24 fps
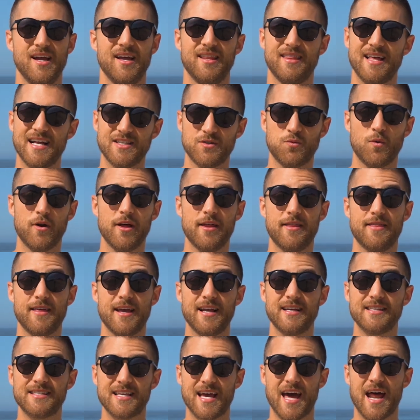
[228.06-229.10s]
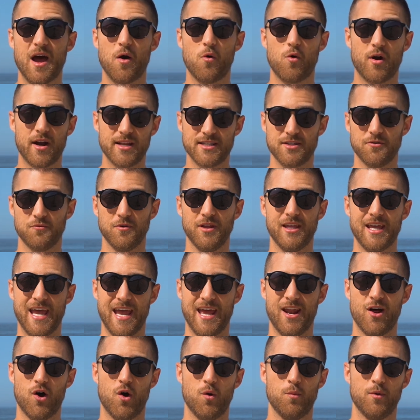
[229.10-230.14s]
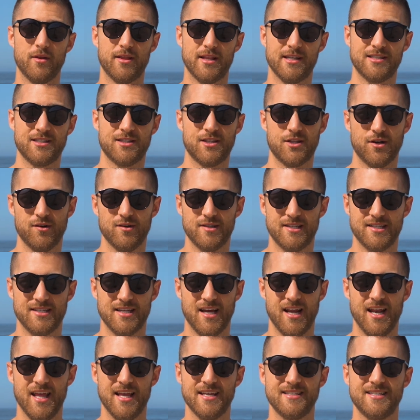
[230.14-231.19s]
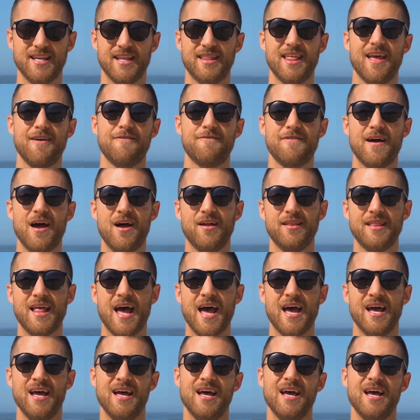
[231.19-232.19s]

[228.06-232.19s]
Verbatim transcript: that's one of the things that I wanted to really hit home with this third study is that they found that